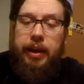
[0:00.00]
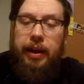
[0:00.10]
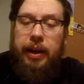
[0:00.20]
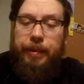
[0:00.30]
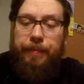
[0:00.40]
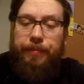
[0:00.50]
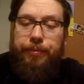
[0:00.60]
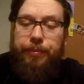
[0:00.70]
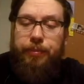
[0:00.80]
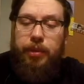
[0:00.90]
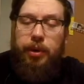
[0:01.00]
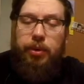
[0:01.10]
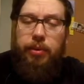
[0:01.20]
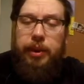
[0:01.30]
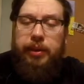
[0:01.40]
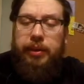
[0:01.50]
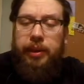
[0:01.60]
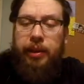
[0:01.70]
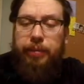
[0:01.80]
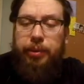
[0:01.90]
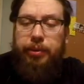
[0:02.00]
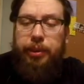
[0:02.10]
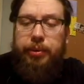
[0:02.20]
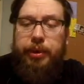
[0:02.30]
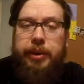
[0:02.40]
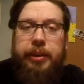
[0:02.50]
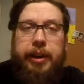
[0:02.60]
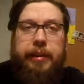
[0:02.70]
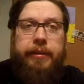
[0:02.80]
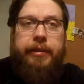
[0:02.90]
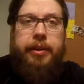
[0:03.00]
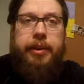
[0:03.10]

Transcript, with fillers: Um, oh, one last thing. Aputo does have